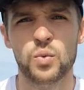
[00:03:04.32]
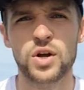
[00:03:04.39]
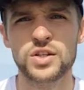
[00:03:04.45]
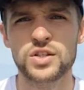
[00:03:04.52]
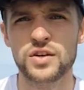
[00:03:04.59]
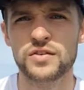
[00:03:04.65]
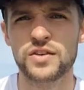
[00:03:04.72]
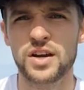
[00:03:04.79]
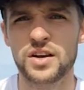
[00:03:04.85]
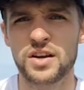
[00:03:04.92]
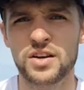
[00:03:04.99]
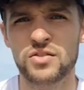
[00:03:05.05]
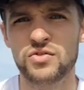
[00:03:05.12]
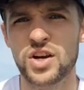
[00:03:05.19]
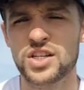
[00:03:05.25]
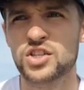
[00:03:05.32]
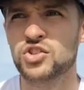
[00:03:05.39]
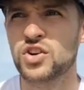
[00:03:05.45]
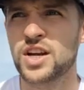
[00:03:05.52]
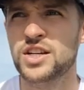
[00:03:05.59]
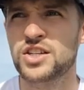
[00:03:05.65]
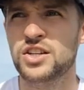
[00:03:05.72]
Once you've done
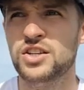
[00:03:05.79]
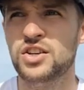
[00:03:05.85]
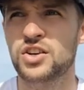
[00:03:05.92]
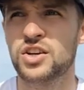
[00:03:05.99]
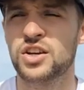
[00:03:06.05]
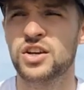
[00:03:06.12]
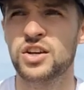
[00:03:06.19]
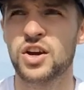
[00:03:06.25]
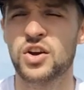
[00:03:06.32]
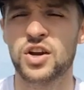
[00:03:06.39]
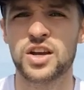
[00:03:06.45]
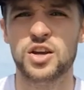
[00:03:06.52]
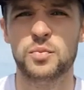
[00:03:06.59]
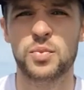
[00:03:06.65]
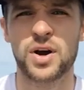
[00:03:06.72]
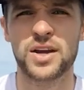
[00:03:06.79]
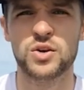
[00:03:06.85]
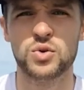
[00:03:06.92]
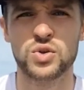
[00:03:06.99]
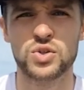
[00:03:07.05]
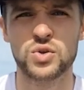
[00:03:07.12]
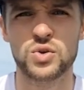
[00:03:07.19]
registration, you can go get your
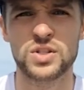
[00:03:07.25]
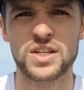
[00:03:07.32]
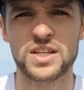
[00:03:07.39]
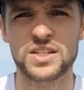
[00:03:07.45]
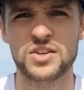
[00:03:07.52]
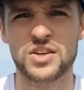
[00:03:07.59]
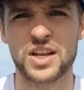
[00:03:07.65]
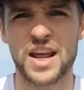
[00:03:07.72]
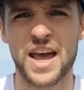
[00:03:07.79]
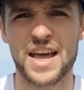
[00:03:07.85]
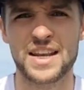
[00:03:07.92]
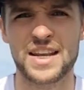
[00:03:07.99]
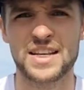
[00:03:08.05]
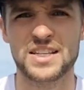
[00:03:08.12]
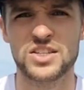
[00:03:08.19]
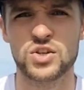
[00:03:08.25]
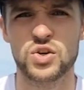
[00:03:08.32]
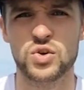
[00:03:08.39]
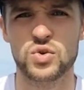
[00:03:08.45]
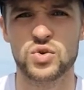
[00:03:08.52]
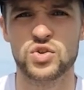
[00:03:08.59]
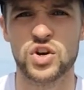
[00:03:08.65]
bike all sorted. You can head
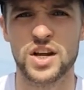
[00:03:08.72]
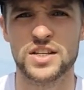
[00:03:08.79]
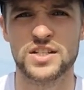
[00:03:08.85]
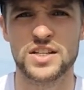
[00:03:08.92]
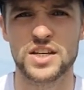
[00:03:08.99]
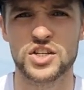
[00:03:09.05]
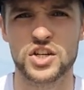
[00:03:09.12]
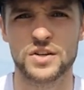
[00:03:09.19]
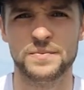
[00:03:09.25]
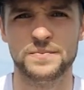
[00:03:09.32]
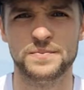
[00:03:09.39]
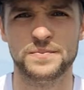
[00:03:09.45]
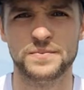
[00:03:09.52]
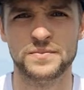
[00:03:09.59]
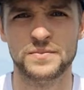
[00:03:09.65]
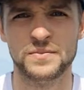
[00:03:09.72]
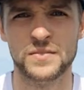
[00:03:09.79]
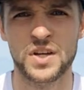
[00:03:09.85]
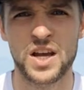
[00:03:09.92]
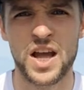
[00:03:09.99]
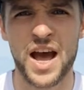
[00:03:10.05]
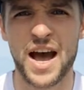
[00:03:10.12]
into transition.
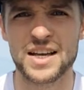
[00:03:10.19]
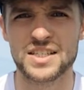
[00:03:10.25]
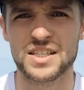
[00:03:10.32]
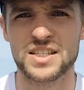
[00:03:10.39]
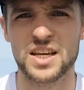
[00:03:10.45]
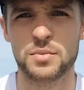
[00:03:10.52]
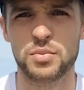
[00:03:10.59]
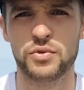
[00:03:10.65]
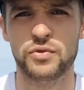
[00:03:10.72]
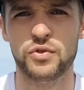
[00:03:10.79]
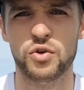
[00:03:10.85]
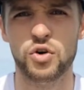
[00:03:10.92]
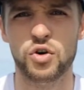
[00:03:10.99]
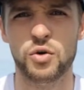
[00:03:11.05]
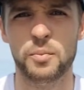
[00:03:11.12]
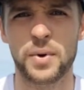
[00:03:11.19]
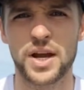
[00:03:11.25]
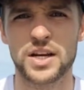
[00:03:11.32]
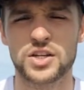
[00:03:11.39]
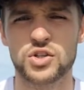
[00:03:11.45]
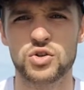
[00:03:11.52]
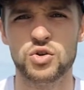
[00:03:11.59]
As I said before,
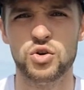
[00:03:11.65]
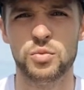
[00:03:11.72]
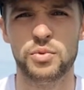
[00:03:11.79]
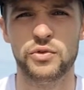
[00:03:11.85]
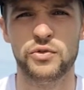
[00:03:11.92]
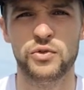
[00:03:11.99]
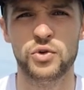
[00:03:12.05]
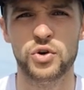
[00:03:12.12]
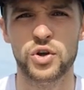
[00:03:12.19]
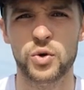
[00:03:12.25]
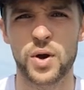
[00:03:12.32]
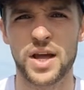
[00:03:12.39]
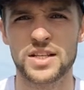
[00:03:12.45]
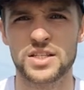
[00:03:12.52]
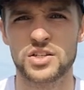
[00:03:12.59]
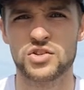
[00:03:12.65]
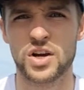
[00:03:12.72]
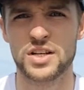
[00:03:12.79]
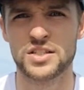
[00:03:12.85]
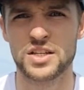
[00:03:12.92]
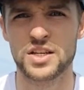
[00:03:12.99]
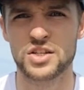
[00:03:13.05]
make sure before you enter
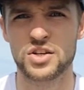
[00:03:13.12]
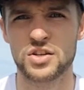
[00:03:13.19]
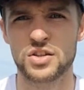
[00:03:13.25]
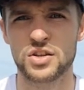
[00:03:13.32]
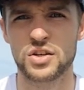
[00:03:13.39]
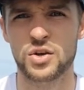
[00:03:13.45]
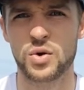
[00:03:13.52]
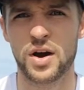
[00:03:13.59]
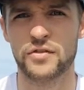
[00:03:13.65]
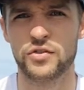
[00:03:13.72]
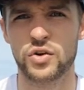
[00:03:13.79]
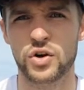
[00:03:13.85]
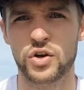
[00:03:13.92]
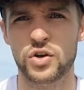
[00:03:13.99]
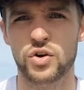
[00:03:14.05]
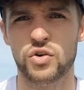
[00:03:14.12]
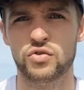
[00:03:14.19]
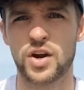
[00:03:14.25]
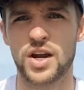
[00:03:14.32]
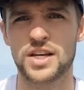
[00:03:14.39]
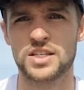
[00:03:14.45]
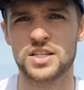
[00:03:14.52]
transition that you have got your
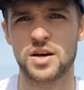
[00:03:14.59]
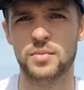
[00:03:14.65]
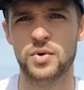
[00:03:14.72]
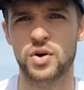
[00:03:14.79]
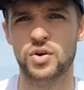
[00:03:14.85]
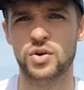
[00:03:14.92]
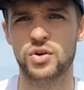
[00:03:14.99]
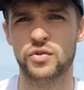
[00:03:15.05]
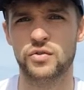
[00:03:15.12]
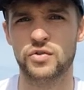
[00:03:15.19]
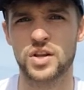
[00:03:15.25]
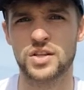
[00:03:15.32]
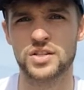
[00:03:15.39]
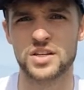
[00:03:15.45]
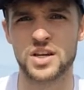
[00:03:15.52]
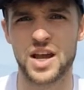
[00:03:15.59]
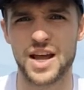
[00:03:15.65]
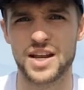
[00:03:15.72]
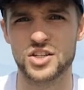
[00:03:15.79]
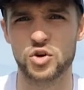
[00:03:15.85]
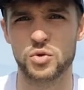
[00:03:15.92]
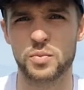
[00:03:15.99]
race number on your front
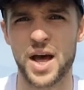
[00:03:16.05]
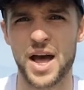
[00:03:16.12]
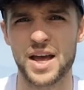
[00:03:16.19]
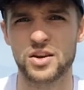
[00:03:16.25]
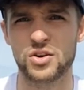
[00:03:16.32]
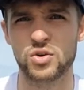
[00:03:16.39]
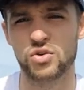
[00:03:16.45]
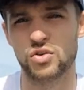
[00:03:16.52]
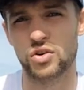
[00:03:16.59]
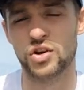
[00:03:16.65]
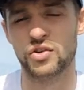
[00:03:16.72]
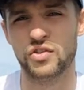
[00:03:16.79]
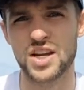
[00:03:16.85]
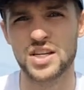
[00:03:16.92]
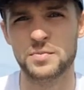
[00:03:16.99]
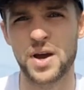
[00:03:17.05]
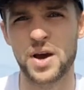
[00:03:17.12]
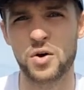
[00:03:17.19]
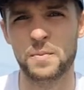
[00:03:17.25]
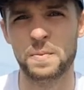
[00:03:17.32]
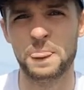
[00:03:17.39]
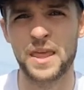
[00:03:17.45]
and your back, or on your race
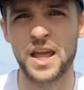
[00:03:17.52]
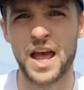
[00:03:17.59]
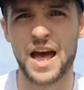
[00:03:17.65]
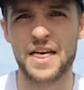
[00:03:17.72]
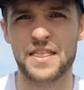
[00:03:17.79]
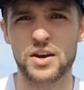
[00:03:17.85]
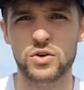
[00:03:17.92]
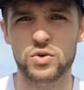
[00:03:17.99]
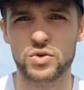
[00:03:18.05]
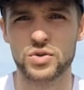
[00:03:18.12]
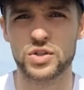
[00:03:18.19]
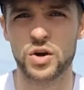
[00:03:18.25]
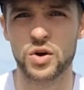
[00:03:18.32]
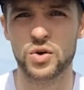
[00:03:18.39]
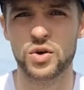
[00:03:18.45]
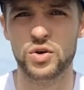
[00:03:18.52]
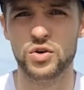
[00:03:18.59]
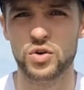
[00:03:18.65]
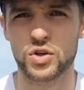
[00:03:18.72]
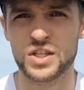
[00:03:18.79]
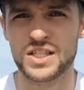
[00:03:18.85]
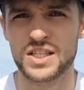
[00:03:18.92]
belt, and then also
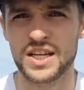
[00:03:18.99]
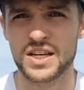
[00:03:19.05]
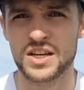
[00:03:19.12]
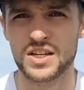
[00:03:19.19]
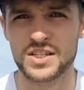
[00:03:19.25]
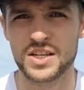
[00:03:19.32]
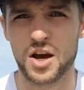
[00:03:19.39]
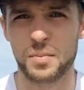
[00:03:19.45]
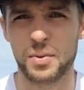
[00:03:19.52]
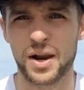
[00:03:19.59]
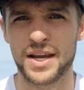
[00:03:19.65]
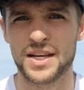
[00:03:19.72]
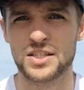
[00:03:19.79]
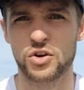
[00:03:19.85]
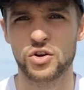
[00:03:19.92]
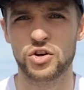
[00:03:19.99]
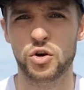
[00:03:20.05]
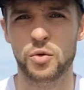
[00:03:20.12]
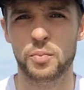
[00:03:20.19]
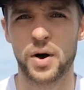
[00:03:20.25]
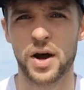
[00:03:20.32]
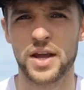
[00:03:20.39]
your stickers are placed on
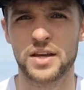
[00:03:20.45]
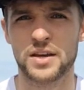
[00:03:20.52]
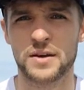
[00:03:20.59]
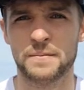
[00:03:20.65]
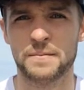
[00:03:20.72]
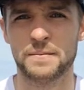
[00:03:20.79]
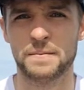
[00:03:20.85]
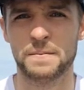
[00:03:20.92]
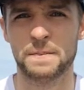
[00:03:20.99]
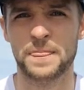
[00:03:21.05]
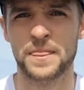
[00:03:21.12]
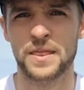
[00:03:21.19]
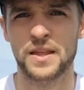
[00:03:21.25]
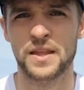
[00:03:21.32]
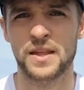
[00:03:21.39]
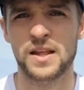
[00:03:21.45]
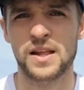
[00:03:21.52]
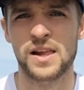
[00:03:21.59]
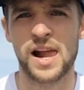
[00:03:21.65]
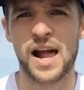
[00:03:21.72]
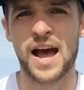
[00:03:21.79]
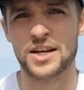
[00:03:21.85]
your bike
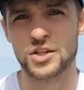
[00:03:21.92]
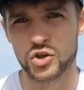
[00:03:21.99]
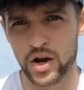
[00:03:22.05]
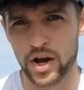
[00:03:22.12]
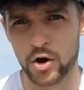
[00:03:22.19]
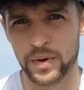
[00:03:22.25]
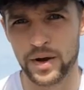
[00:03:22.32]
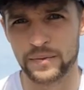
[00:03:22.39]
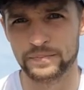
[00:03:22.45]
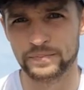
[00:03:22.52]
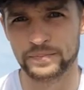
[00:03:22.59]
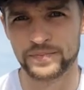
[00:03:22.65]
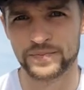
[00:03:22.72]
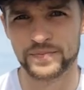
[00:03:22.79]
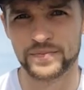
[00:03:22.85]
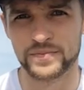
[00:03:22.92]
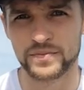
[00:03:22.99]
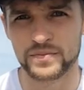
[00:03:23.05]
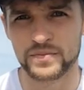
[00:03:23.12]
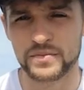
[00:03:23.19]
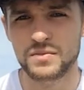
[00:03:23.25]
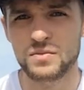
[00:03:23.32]
and your helmet.
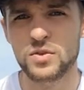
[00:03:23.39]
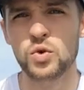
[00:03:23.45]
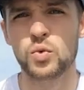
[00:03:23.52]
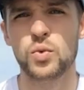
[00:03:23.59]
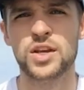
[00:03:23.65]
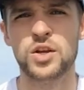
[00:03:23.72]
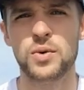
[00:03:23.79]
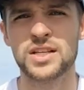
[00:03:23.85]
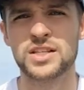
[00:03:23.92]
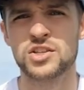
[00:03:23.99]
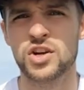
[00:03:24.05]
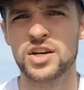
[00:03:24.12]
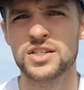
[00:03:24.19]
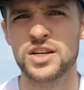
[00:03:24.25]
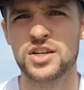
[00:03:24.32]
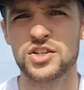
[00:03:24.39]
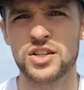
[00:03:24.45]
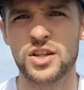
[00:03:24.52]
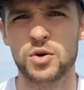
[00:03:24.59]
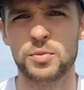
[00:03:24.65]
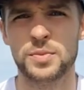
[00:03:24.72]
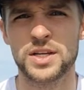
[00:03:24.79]
When you enter
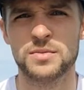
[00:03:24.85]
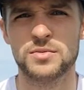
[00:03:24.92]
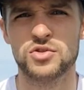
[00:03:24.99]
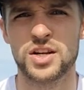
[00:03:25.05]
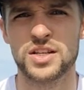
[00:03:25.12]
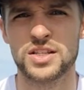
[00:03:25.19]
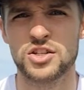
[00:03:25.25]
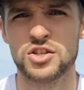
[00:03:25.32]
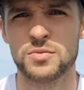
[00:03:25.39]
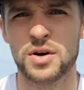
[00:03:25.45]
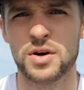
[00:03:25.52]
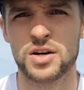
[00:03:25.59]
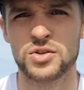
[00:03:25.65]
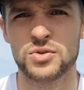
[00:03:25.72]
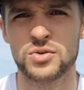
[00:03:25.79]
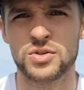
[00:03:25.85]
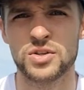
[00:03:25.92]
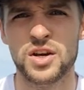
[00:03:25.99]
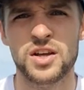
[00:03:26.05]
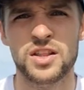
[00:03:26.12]
transition, there will be some transition marshals.